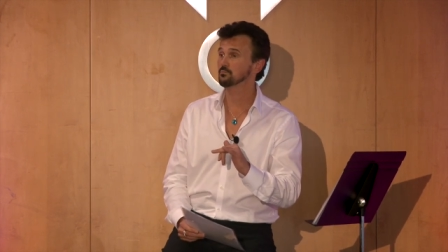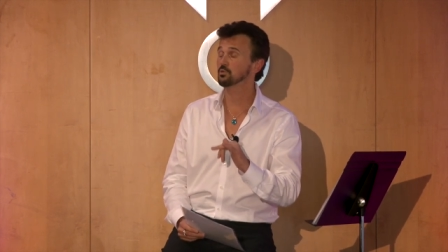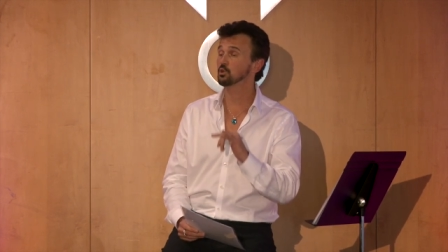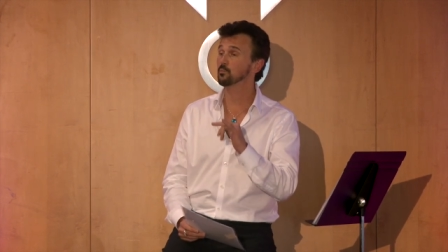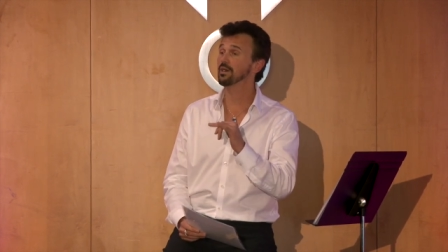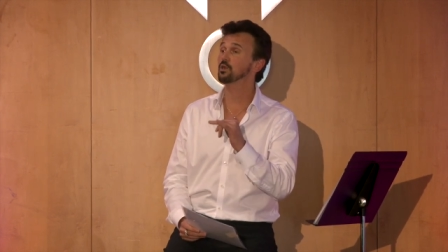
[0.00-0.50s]

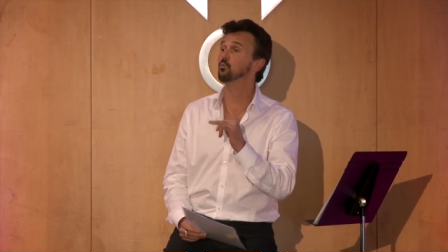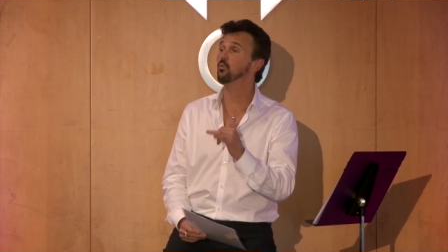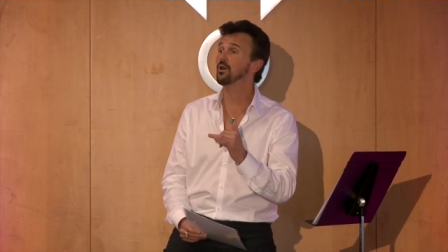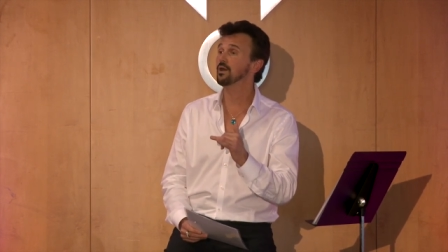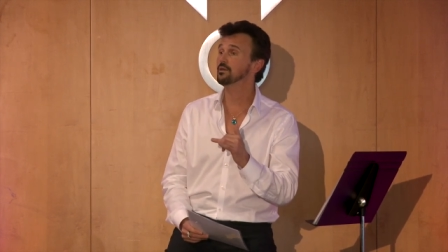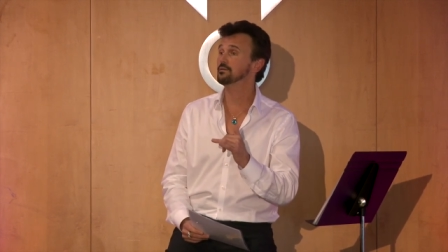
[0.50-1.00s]
but no matter
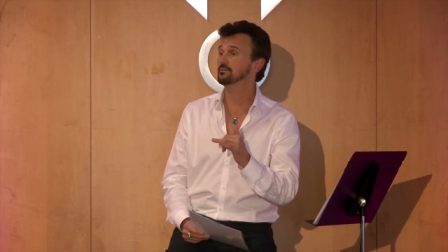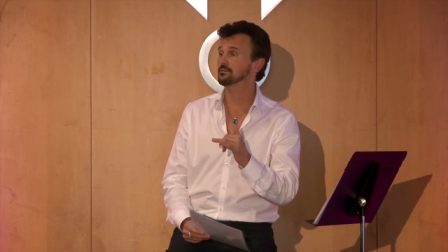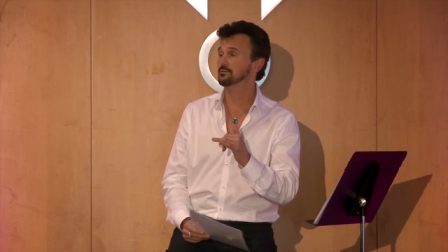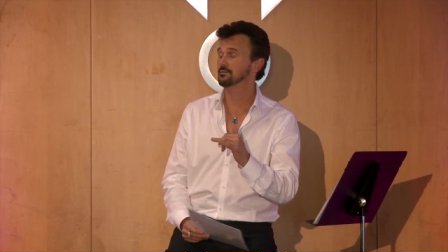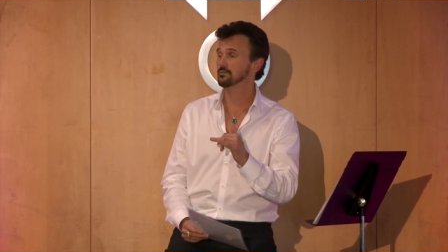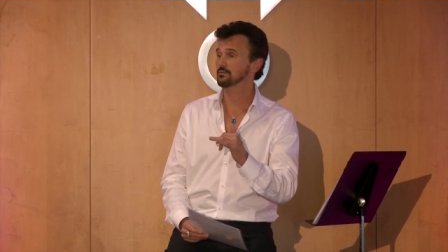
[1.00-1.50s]
what,
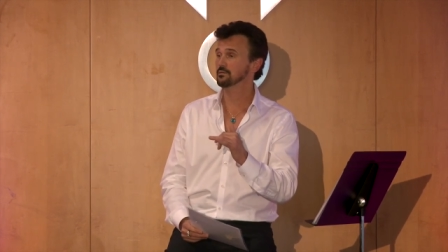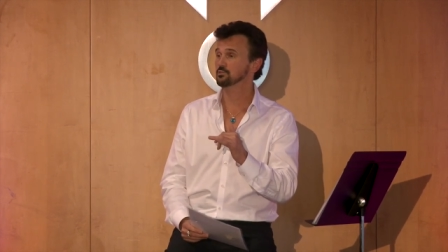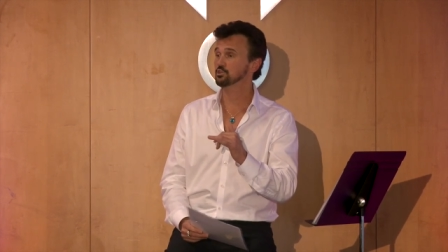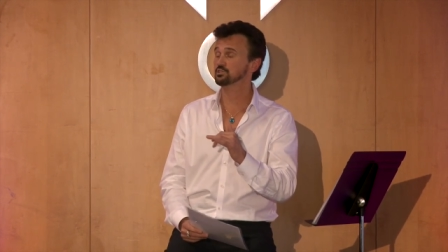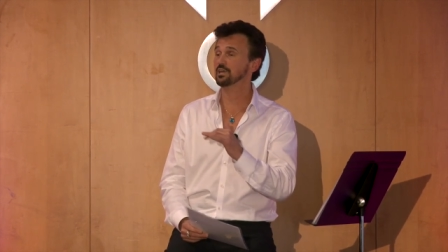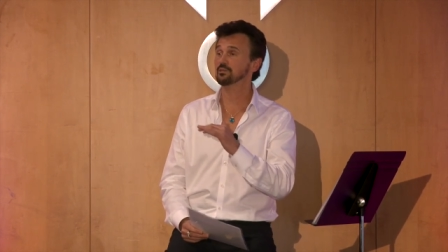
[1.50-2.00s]

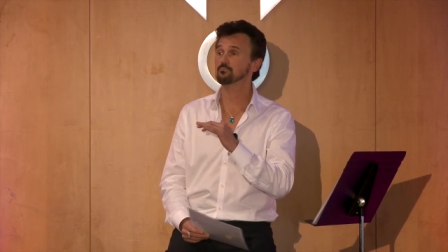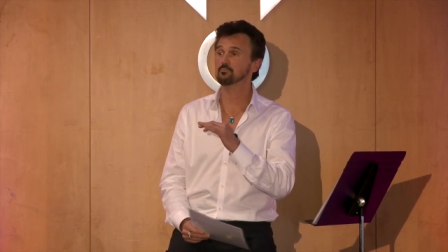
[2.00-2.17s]
she said,